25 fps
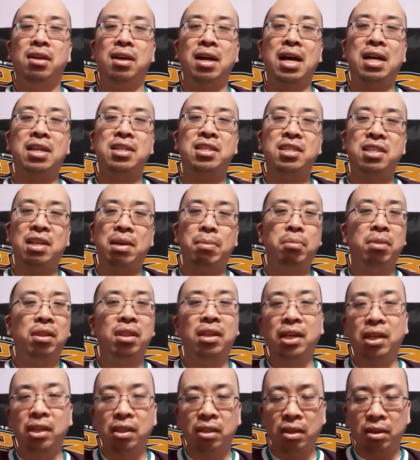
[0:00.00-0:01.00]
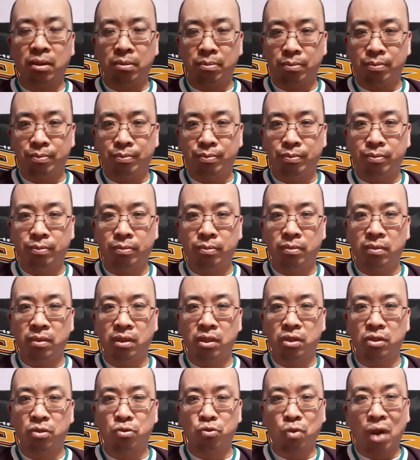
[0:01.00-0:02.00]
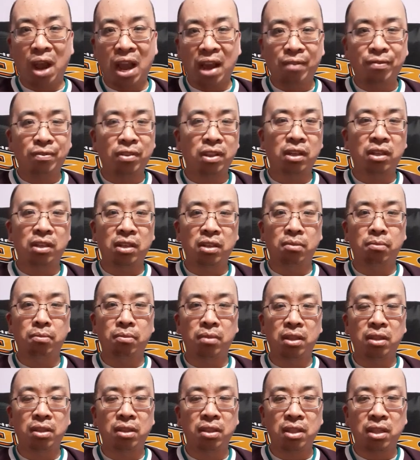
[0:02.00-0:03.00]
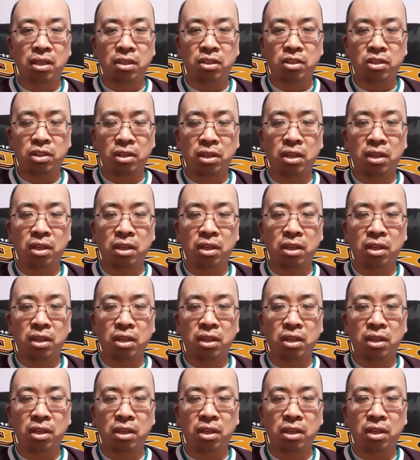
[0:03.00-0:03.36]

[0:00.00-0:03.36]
assembling them, drafting them in this